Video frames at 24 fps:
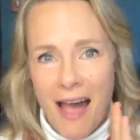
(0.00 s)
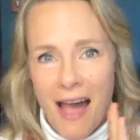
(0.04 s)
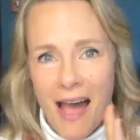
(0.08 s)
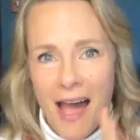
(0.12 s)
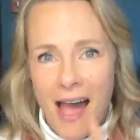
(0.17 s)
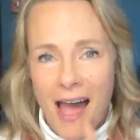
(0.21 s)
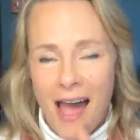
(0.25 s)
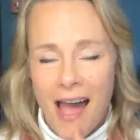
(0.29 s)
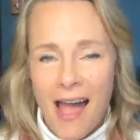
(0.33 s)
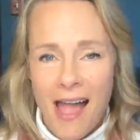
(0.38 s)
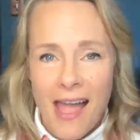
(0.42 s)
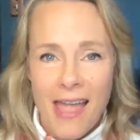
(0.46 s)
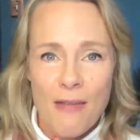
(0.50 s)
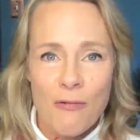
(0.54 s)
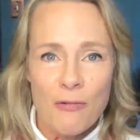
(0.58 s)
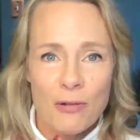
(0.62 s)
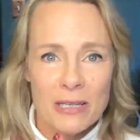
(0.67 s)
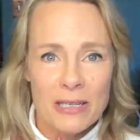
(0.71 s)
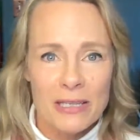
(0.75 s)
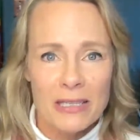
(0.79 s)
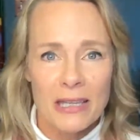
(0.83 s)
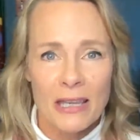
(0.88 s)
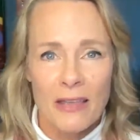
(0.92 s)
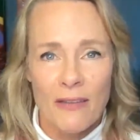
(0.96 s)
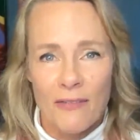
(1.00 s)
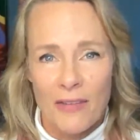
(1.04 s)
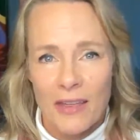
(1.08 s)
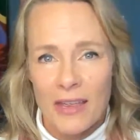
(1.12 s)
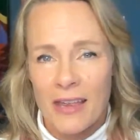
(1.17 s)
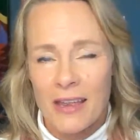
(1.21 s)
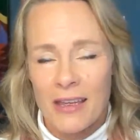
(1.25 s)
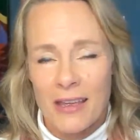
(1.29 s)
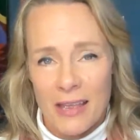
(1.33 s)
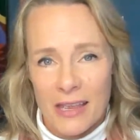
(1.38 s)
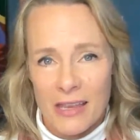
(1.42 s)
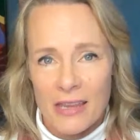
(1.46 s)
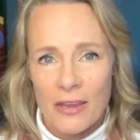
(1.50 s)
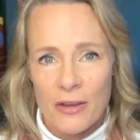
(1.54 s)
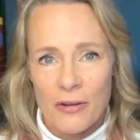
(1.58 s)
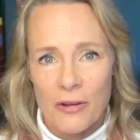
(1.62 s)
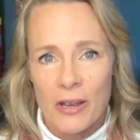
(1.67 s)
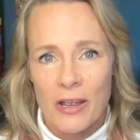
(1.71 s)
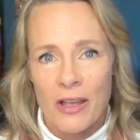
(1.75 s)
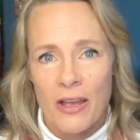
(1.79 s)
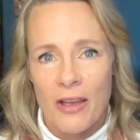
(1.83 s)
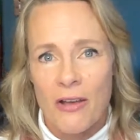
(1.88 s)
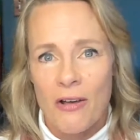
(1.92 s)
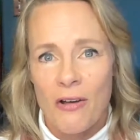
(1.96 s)
I was living a year
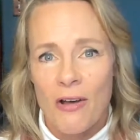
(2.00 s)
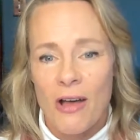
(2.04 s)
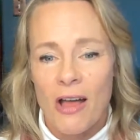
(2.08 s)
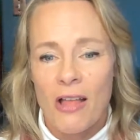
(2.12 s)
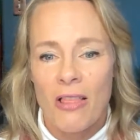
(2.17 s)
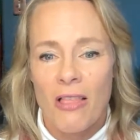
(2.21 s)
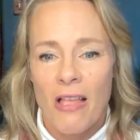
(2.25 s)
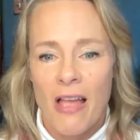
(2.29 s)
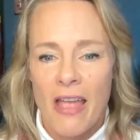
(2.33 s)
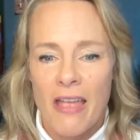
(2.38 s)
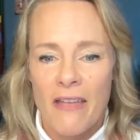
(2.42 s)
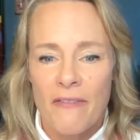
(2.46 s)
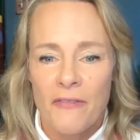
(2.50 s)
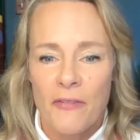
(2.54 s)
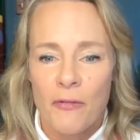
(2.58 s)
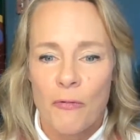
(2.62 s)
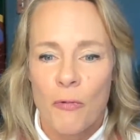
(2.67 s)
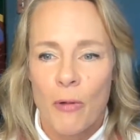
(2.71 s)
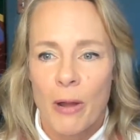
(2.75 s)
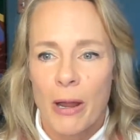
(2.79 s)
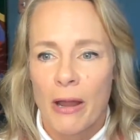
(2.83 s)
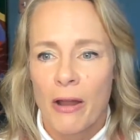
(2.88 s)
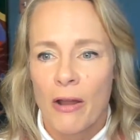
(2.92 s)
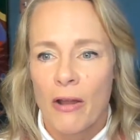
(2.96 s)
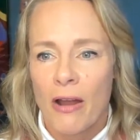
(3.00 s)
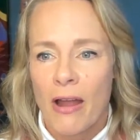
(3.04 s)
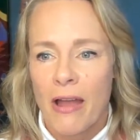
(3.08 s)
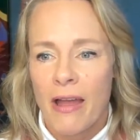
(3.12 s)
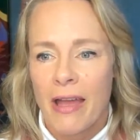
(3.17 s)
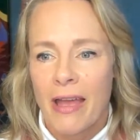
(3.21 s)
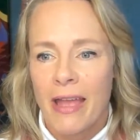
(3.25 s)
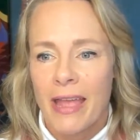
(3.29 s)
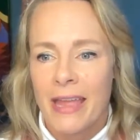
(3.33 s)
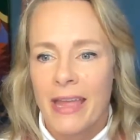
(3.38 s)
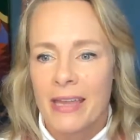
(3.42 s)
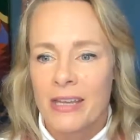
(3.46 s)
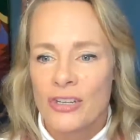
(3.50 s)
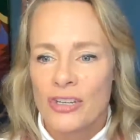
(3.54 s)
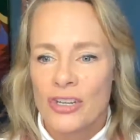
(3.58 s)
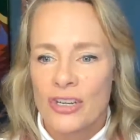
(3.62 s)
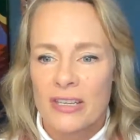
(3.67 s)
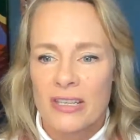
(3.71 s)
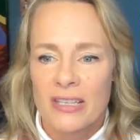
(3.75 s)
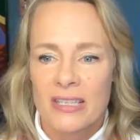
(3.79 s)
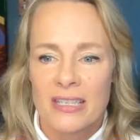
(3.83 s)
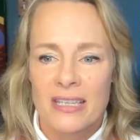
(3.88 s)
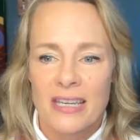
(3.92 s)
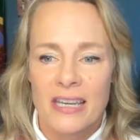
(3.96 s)
ago a life where I
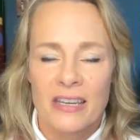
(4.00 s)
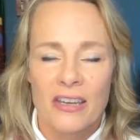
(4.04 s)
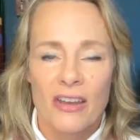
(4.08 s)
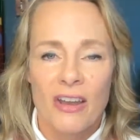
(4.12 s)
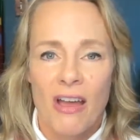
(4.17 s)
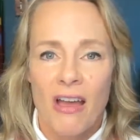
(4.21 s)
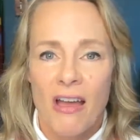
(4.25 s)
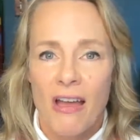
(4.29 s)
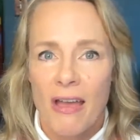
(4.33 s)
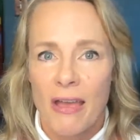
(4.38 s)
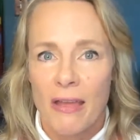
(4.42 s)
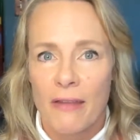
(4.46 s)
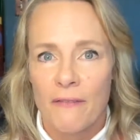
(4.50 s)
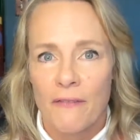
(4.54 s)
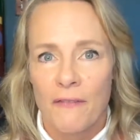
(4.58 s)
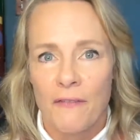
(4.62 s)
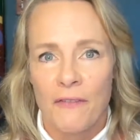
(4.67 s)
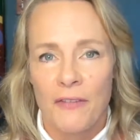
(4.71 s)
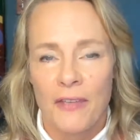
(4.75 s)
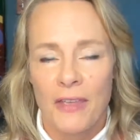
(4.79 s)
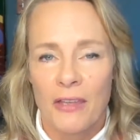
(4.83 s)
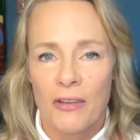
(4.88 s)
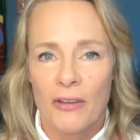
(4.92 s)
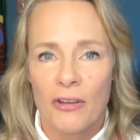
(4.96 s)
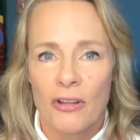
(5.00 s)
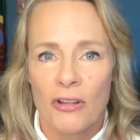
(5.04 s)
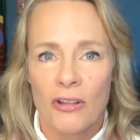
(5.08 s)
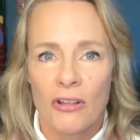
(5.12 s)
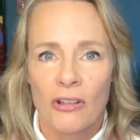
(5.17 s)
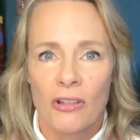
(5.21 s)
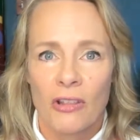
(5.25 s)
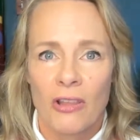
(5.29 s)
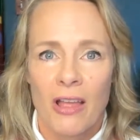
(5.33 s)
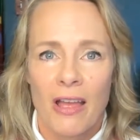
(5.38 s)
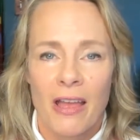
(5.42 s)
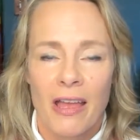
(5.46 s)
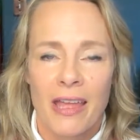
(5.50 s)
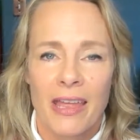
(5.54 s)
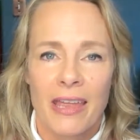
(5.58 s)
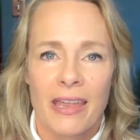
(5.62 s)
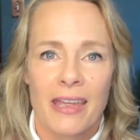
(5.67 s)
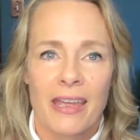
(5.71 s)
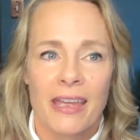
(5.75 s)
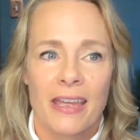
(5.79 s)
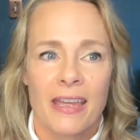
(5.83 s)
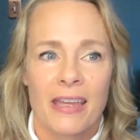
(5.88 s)
just did not feel like